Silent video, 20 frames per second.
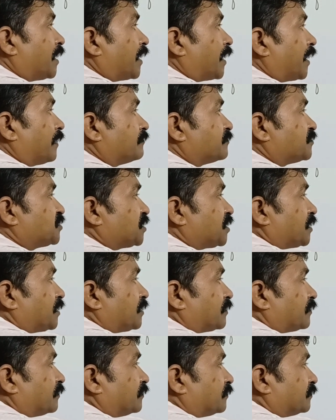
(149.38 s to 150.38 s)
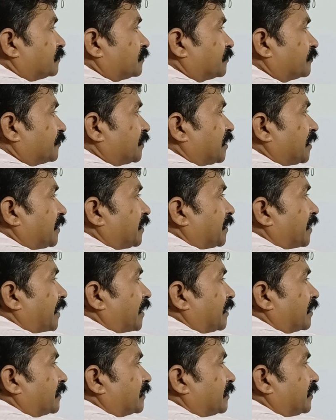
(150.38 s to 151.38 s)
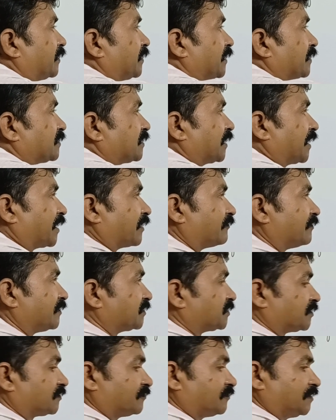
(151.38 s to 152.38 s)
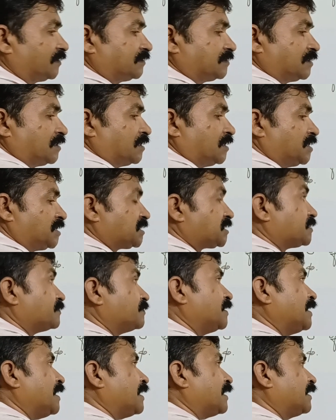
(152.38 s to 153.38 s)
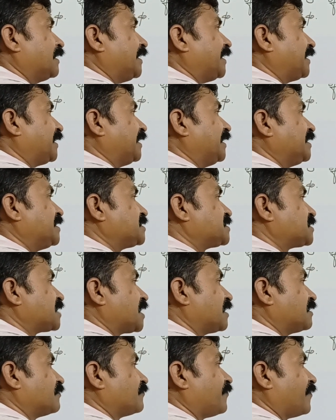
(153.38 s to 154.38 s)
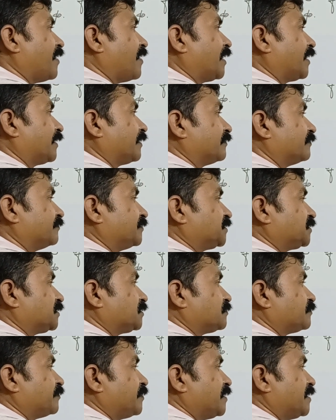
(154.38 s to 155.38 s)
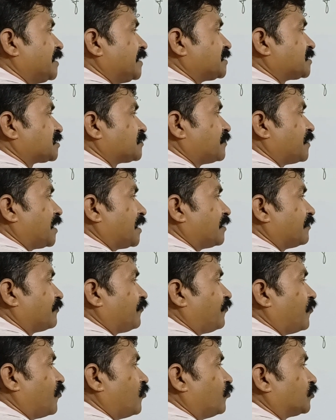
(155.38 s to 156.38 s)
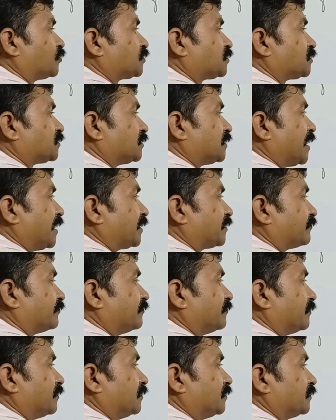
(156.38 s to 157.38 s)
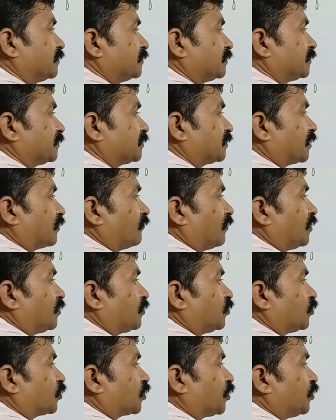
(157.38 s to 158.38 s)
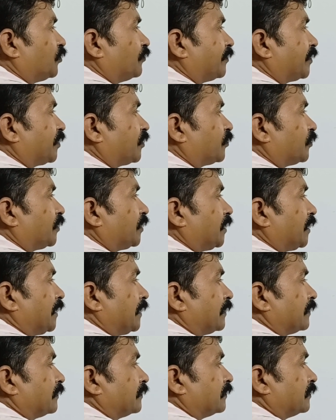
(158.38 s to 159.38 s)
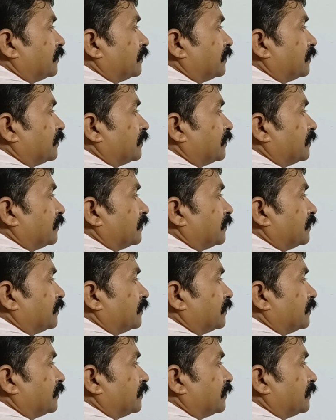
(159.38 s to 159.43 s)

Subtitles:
mg, we can take it as an equation 1. Similarly, t sin phi, which is balanced by force, that will is equal to q into E.